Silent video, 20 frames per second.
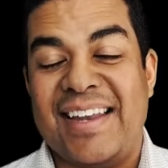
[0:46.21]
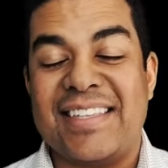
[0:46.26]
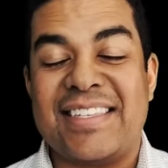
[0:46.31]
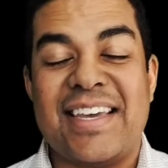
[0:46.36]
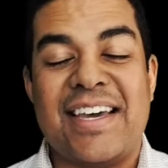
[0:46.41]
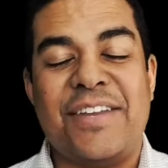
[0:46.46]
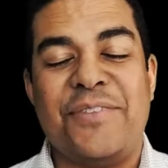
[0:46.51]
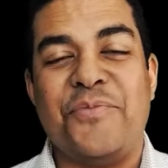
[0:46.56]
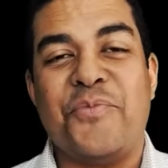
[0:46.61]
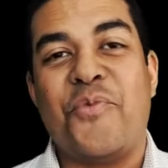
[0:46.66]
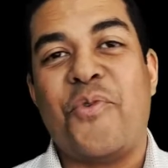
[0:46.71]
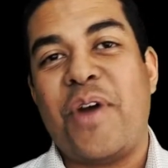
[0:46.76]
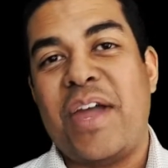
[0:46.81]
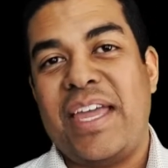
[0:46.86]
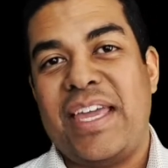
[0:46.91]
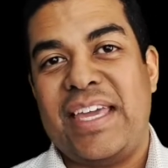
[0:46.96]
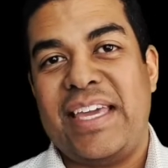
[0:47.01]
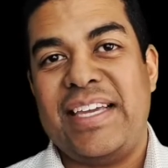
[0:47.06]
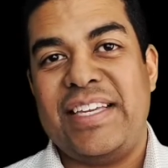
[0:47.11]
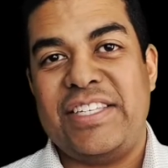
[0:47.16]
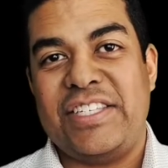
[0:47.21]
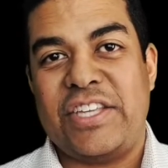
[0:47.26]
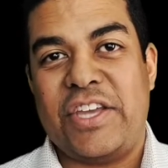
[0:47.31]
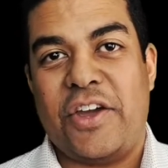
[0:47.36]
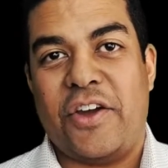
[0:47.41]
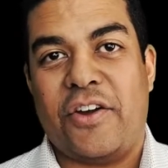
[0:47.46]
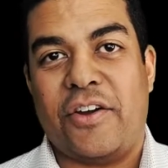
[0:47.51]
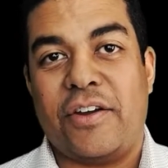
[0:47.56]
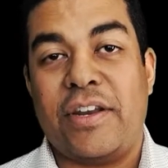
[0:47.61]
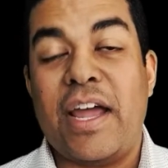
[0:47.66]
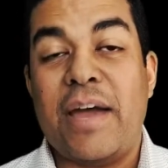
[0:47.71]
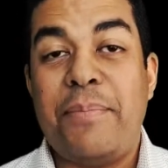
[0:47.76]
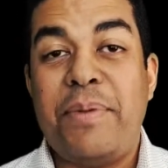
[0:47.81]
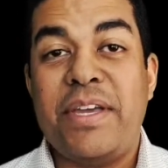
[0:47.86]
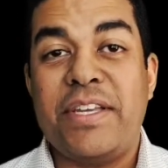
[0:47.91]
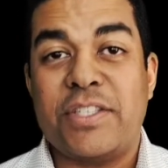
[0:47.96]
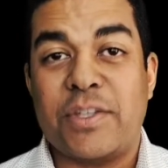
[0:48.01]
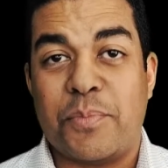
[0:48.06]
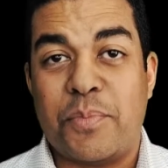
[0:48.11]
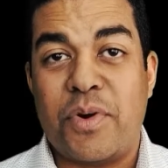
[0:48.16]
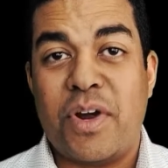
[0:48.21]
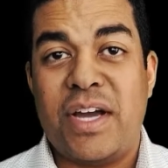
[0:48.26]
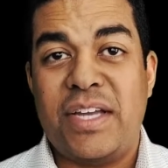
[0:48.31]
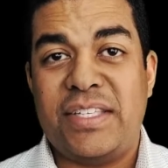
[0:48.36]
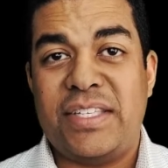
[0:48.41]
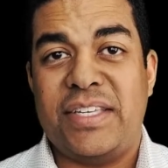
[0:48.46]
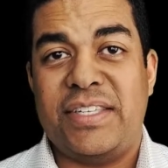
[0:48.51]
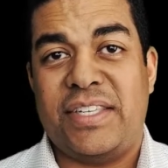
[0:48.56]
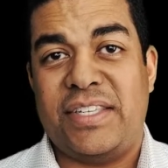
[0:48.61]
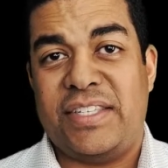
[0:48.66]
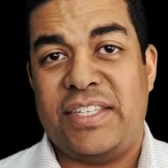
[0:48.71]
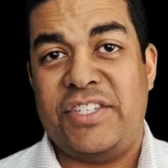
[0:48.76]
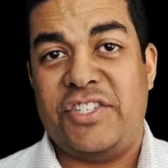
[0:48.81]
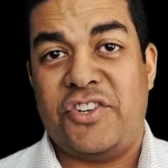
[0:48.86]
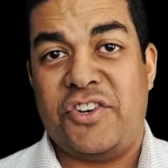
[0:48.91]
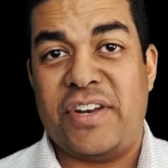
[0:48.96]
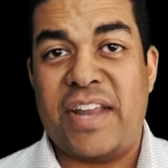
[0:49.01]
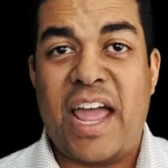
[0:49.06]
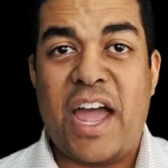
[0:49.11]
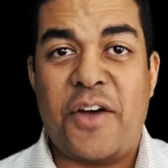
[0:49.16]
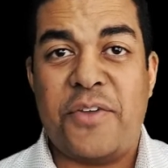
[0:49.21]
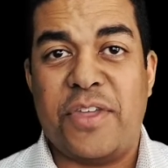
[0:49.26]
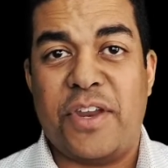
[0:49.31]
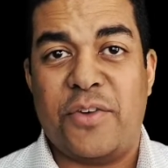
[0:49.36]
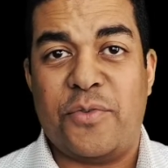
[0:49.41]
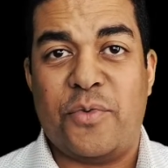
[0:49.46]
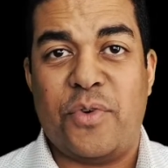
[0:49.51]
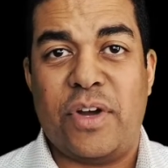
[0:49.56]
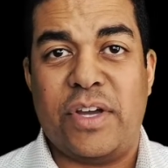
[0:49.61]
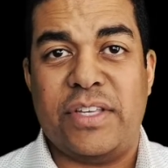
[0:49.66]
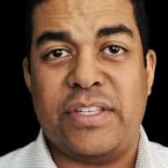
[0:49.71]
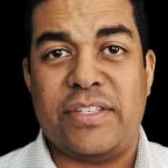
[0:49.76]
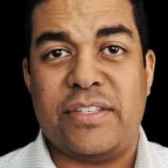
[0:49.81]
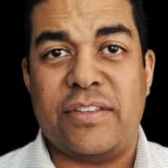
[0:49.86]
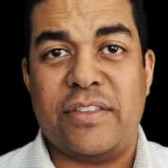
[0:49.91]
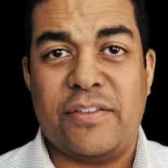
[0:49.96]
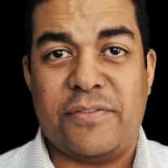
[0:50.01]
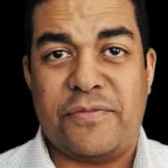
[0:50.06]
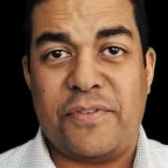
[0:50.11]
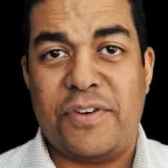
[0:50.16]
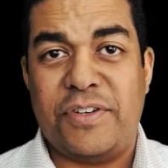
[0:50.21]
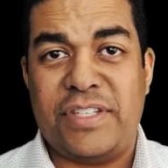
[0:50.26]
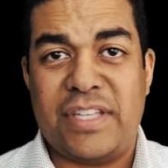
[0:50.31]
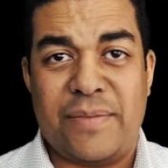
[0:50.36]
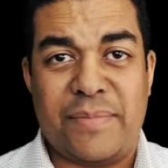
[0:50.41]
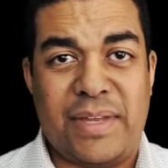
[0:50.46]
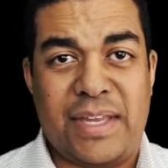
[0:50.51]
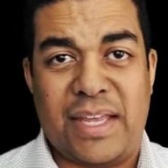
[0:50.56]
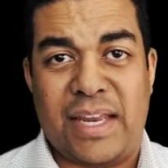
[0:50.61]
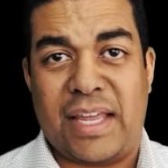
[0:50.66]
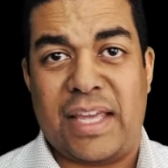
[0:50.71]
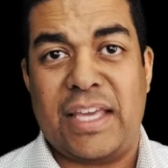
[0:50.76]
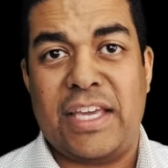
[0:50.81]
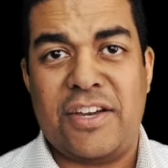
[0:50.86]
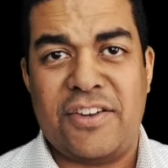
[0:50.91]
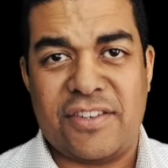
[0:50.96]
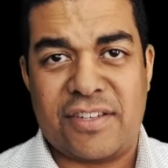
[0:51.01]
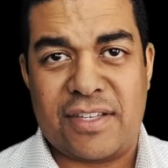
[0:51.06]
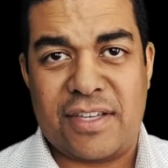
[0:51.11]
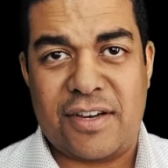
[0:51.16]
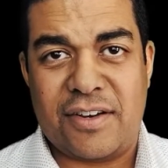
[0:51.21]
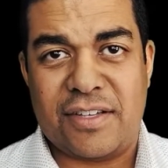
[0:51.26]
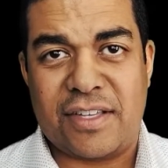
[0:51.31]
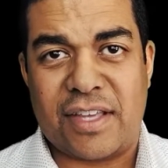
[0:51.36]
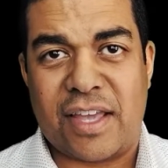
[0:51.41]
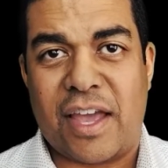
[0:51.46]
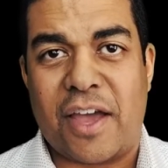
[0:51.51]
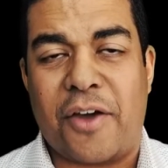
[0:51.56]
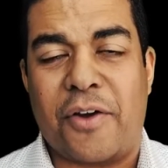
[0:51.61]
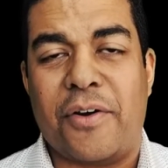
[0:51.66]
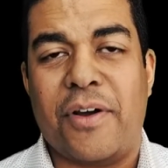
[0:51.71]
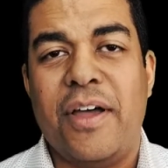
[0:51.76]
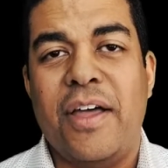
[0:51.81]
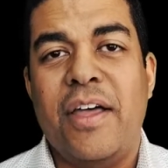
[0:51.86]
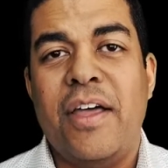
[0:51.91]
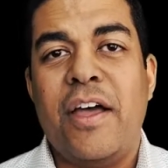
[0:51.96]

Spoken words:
It's gotten way easier, not because the process is easier now than it was the first time I did it years and years ago,